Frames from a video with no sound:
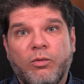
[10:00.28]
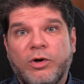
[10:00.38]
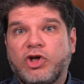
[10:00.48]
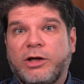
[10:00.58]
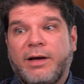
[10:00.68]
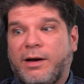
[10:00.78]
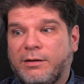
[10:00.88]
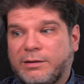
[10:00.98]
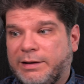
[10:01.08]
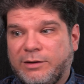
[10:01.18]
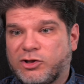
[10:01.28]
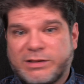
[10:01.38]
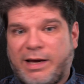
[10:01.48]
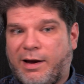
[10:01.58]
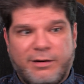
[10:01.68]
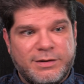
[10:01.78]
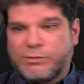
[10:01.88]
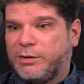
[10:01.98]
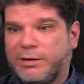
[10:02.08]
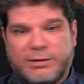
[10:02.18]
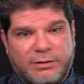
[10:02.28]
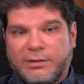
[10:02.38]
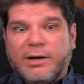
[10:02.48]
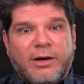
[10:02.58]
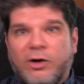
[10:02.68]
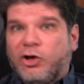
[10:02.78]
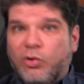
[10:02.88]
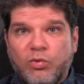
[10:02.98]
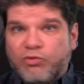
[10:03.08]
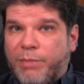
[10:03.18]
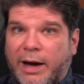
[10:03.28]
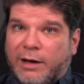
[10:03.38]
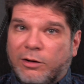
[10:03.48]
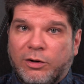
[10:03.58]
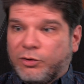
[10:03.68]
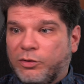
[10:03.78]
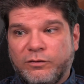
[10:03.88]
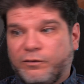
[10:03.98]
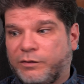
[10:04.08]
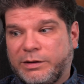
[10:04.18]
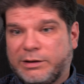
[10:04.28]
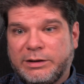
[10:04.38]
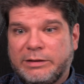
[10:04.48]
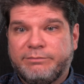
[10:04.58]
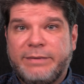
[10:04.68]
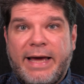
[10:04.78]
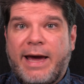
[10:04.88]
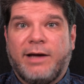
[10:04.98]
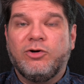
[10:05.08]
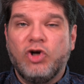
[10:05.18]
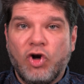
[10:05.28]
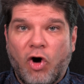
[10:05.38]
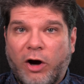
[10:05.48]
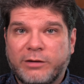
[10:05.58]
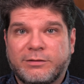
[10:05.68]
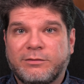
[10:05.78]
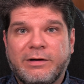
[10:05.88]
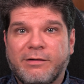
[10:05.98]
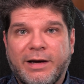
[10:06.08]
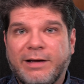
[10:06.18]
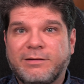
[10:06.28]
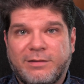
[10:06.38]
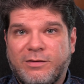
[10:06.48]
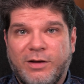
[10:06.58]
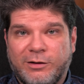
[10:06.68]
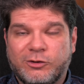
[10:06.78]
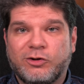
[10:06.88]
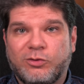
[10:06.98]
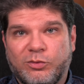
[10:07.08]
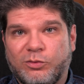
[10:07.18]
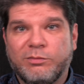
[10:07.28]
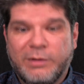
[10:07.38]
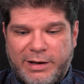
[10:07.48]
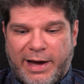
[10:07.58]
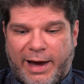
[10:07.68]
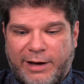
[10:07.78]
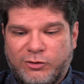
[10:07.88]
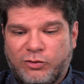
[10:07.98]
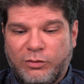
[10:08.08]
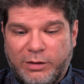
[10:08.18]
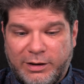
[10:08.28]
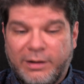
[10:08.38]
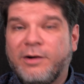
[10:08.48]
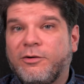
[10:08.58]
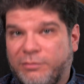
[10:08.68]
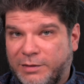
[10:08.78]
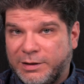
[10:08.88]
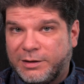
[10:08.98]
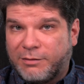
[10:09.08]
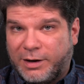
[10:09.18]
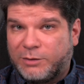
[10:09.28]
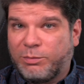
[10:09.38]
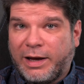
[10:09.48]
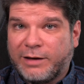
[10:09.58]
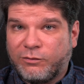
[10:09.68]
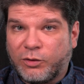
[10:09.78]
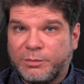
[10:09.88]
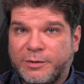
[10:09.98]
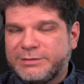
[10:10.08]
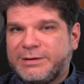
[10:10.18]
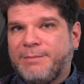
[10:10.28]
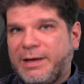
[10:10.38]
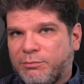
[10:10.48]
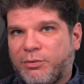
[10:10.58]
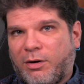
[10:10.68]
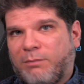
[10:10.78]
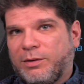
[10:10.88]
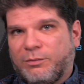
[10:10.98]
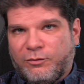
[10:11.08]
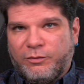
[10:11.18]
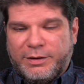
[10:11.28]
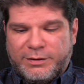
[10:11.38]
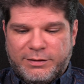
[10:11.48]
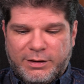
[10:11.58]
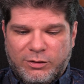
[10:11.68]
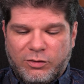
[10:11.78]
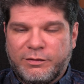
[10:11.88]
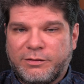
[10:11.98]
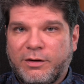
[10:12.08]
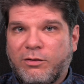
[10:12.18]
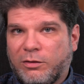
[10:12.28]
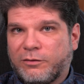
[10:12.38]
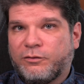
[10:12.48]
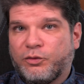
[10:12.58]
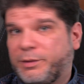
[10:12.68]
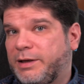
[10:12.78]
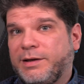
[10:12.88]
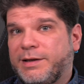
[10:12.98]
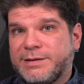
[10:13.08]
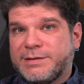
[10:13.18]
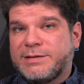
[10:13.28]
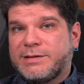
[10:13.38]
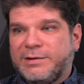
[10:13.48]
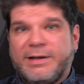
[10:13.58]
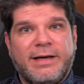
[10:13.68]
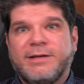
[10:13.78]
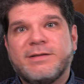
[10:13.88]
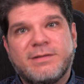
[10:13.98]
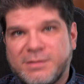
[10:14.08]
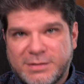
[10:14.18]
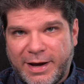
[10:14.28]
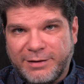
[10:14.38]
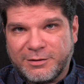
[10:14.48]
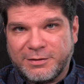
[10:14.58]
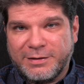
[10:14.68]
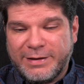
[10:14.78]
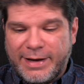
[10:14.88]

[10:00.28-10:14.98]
which inherently just carries with it a huge bagload of, uh, yeah, not great things to add to a really great platform. The main problem with the Nova 3 Color for me is the industry standard.